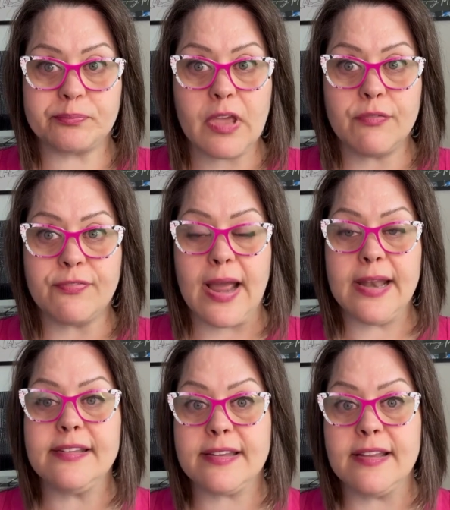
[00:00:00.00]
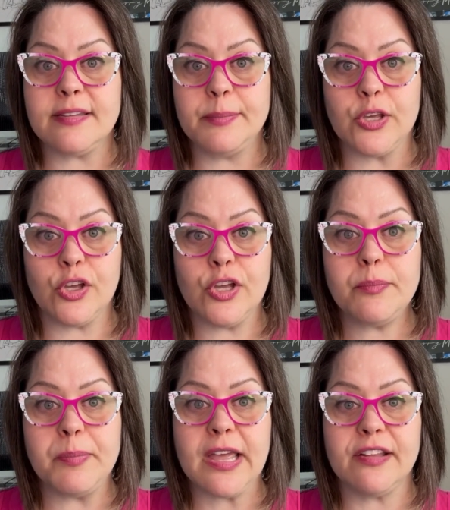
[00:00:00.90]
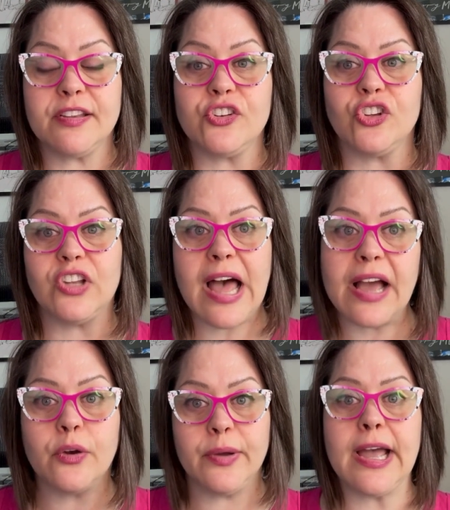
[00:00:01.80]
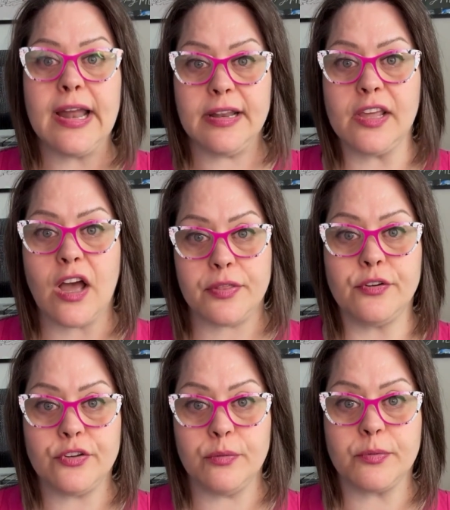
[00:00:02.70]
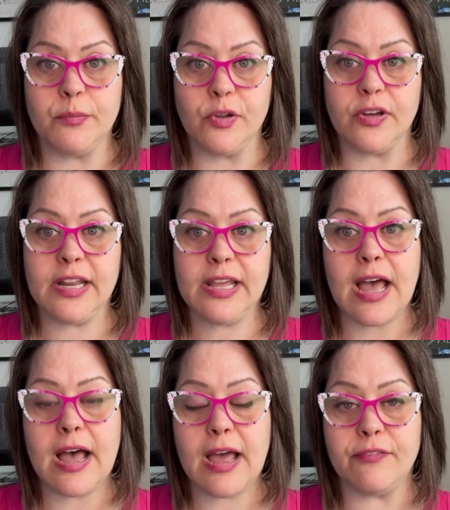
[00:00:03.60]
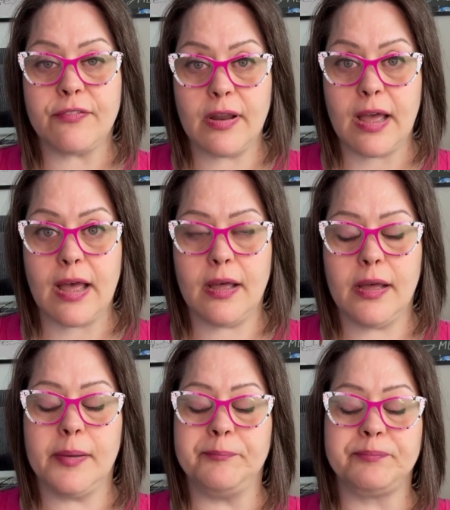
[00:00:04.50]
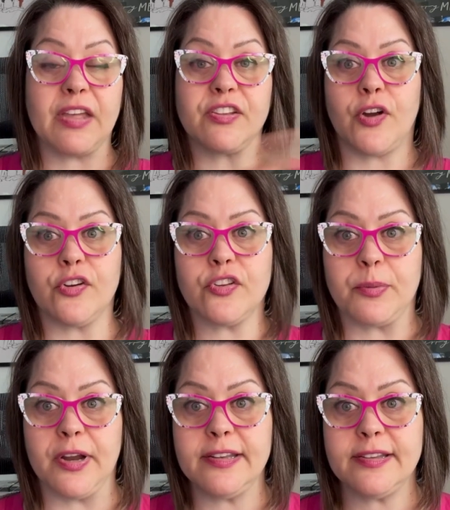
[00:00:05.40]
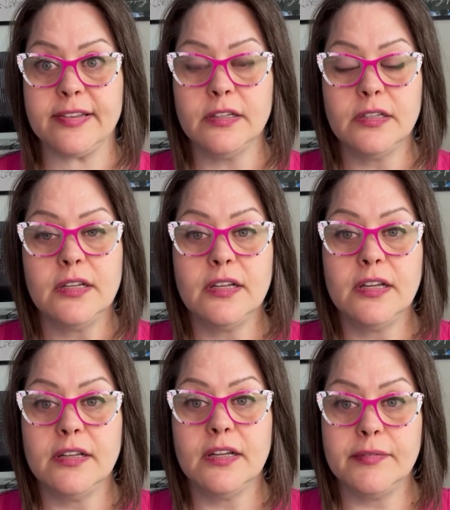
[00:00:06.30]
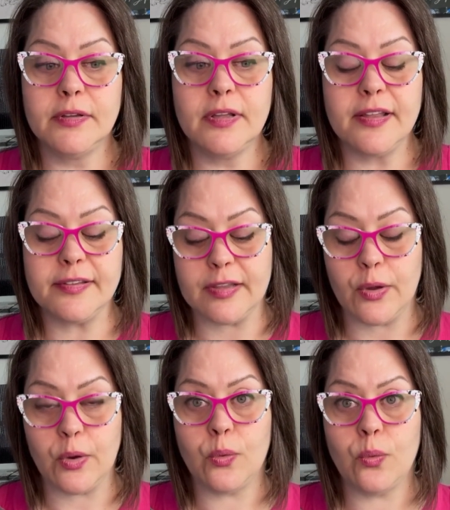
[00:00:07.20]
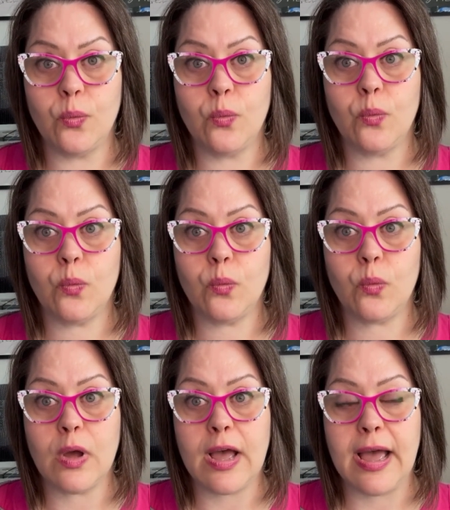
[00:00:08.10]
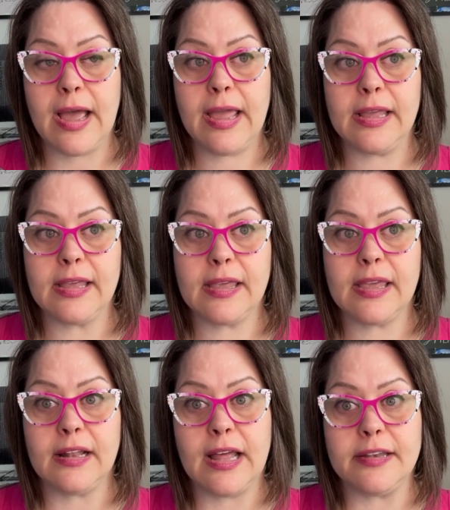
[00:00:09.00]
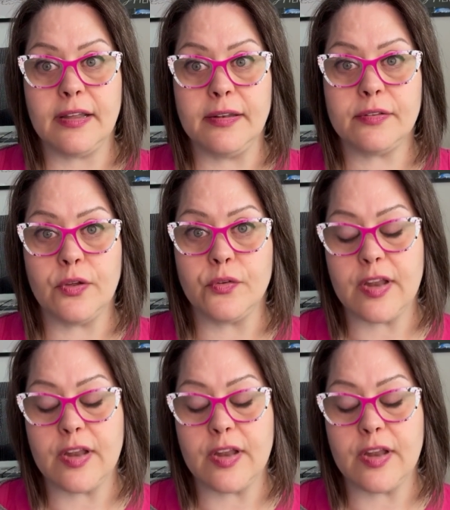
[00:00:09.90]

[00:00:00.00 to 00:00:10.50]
Fridays tend to be good because there's a lot going on in the AuthorTube community on as far as sprints. So I get a lot done those